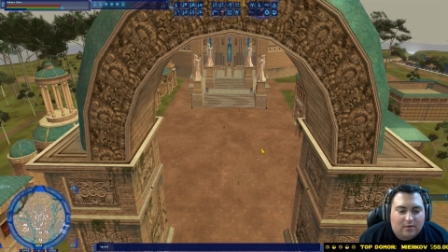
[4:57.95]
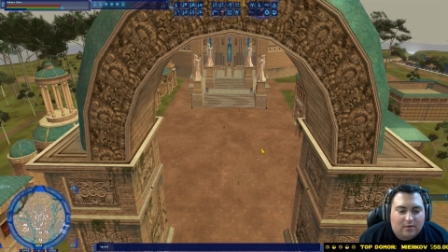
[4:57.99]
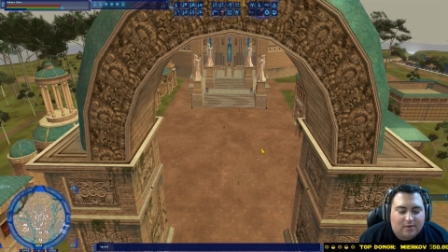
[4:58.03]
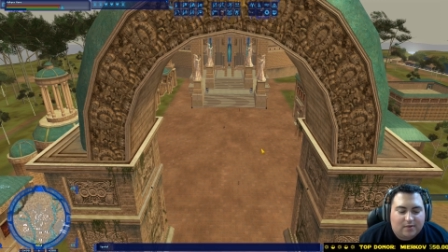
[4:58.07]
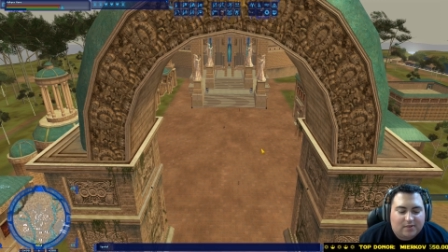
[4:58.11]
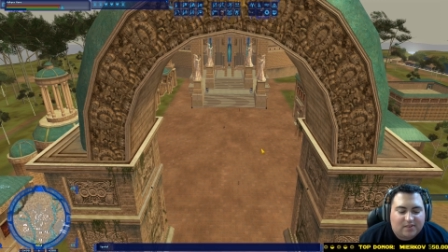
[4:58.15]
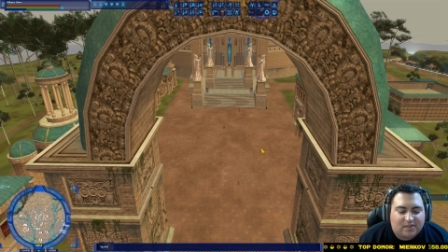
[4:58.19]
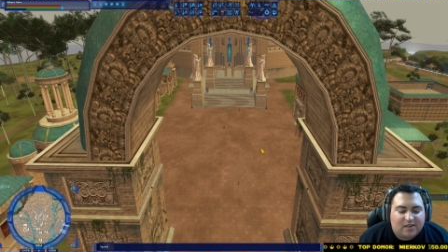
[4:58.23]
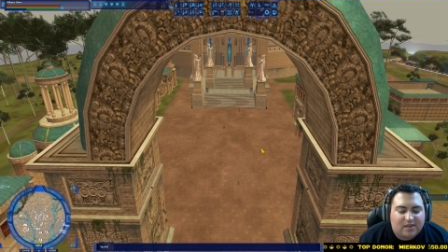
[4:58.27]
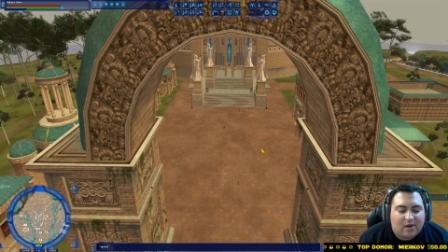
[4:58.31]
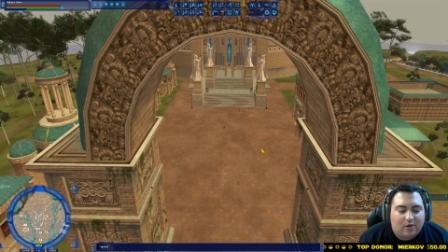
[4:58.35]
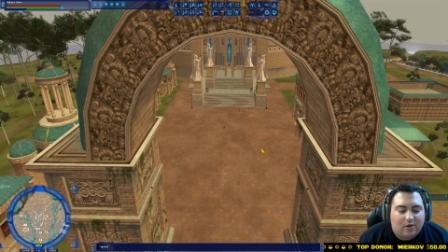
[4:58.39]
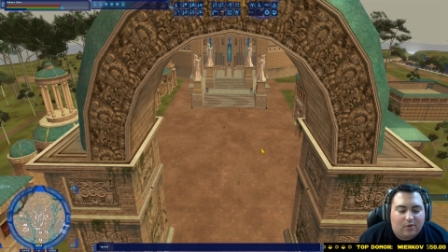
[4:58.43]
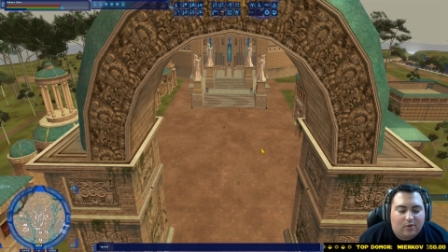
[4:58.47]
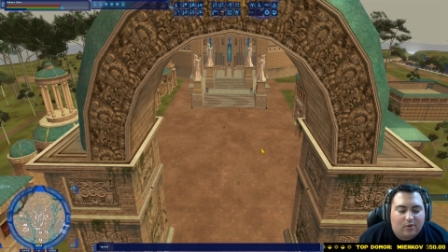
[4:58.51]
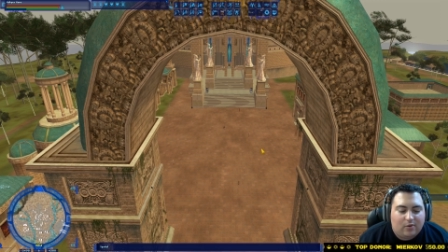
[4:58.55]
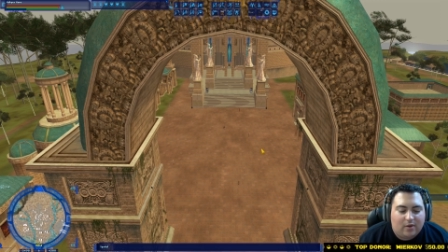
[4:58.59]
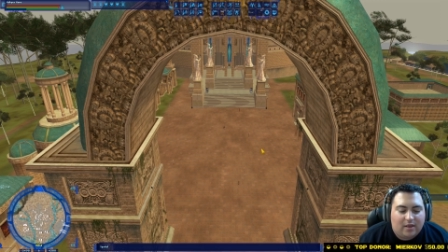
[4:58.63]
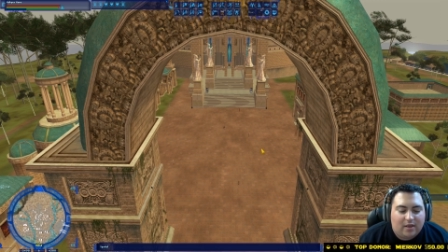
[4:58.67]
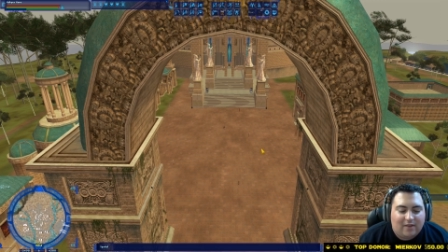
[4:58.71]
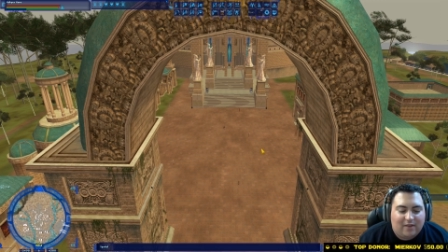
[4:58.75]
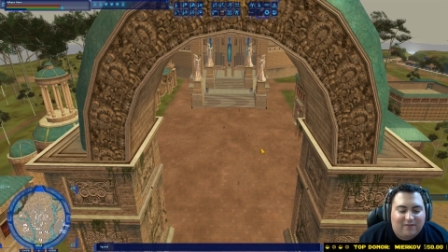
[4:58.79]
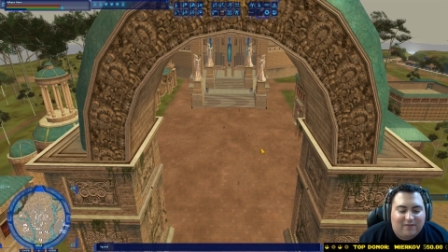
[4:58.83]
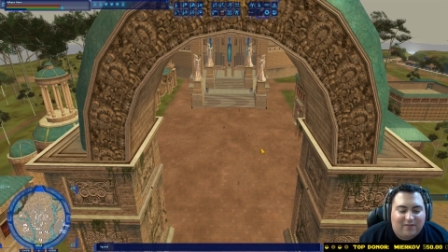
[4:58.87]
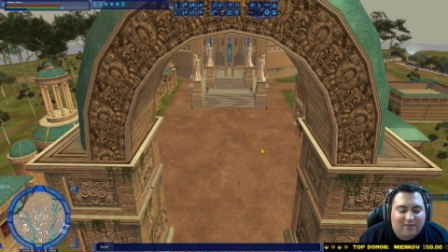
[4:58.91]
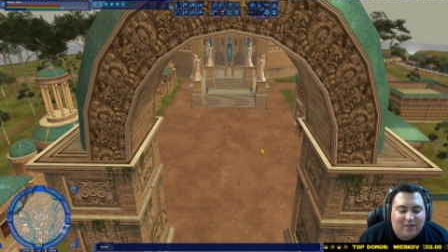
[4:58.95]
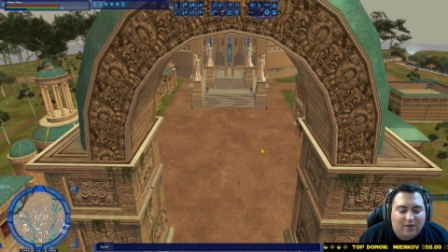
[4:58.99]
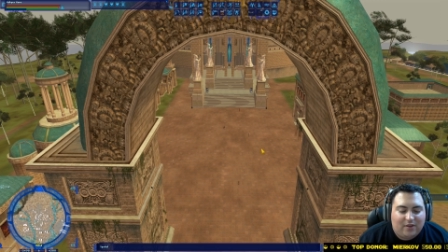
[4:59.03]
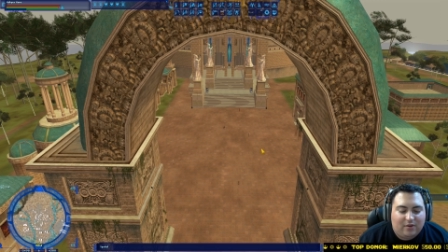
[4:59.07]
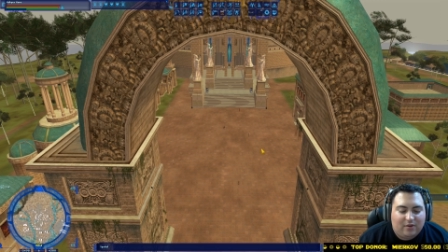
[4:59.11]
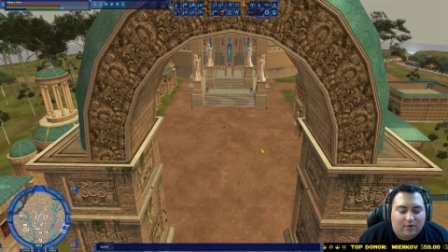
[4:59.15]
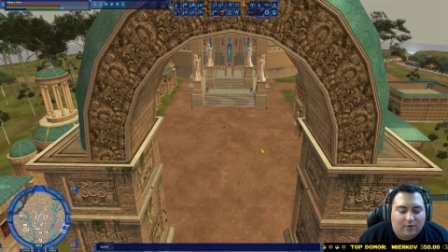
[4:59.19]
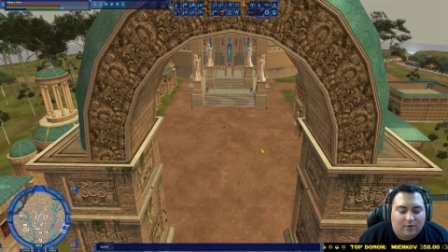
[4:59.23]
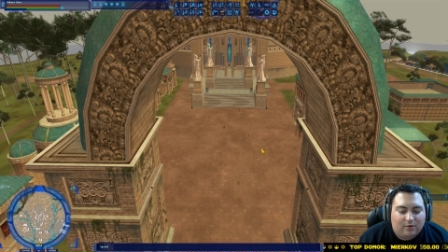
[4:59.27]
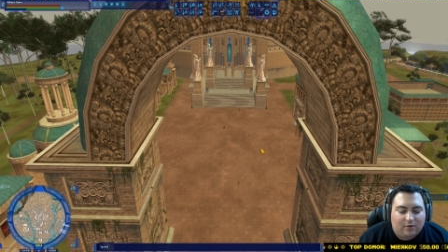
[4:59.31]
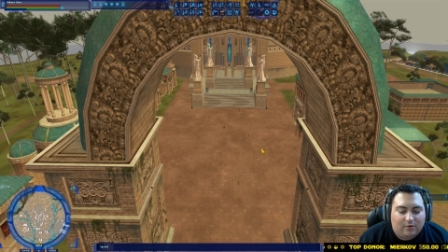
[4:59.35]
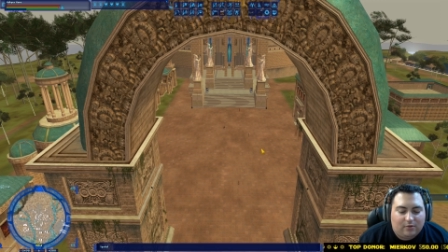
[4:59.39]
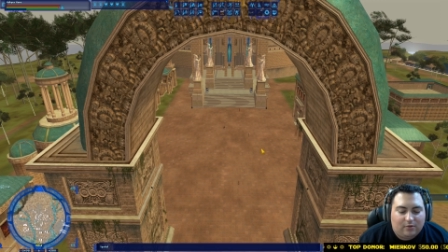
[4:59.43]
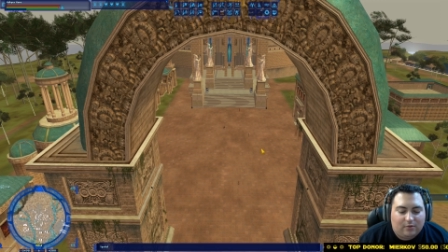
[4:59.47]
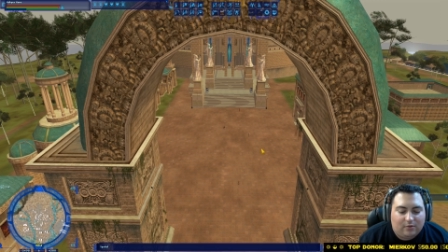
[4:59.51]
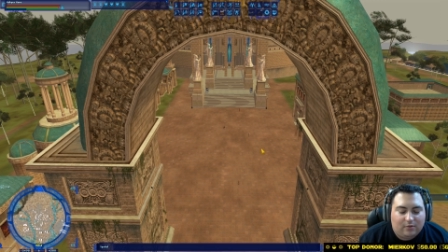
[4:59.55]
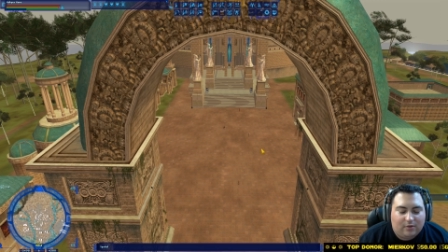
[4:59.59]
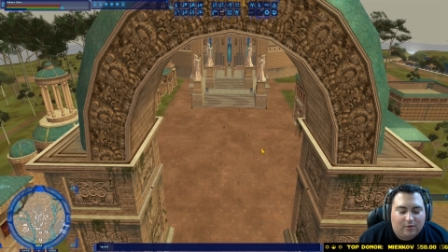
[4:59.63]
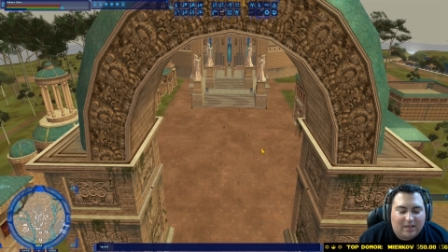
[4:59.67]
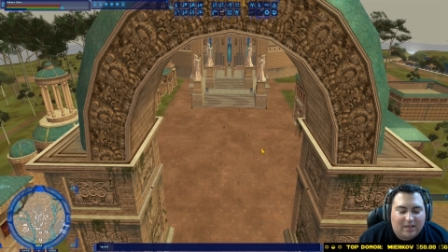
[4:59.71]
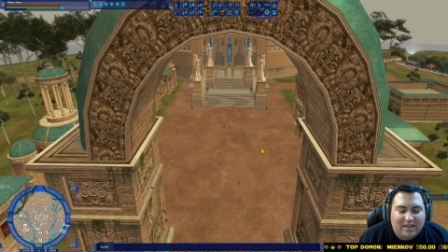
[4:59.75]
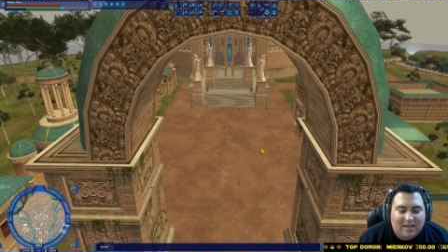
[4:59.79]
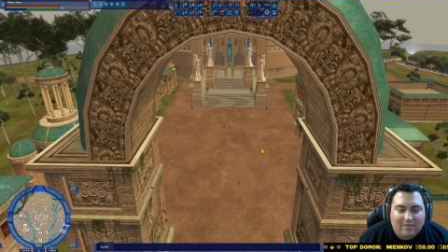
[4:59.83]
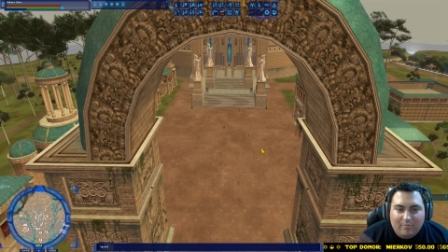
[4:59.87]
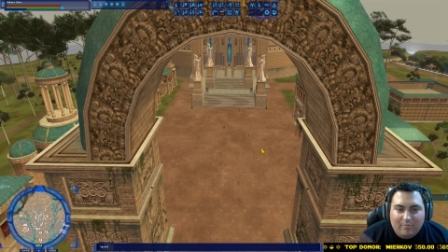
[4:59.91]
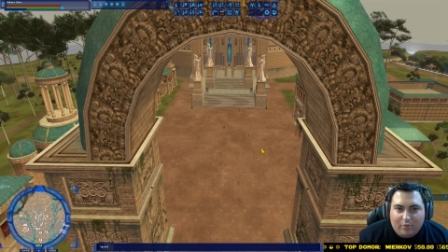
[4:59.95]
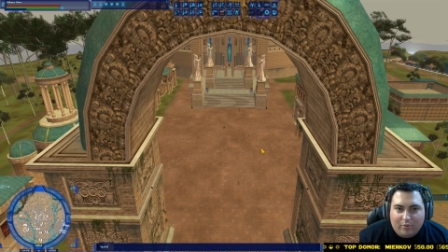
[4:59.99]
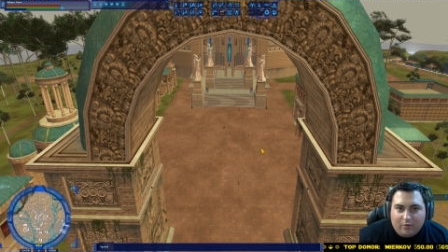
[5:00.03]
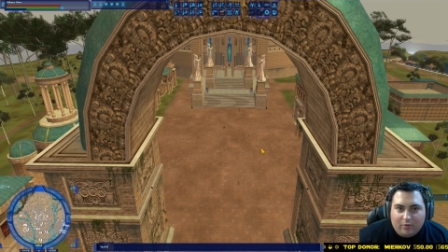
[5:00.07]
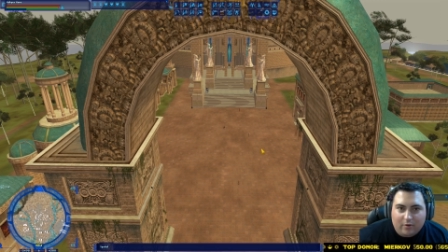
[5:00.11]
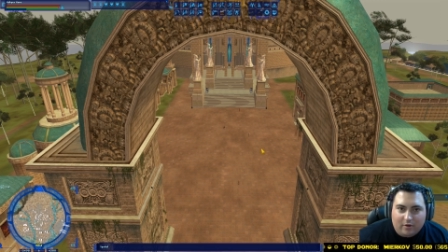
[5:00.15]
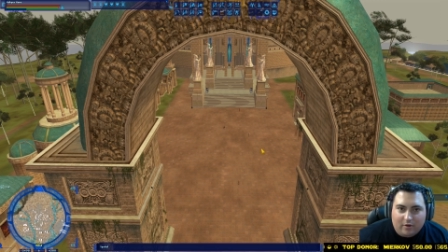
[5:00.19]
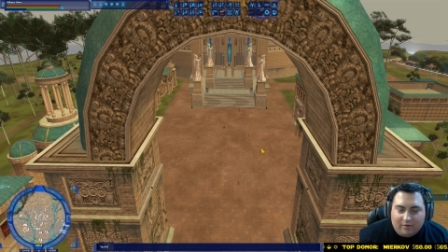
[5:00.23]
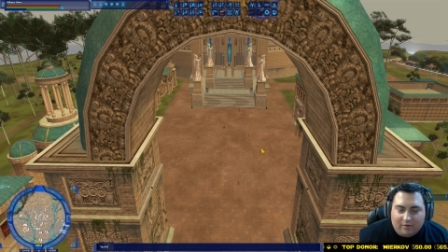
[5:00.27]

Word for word: So if your input,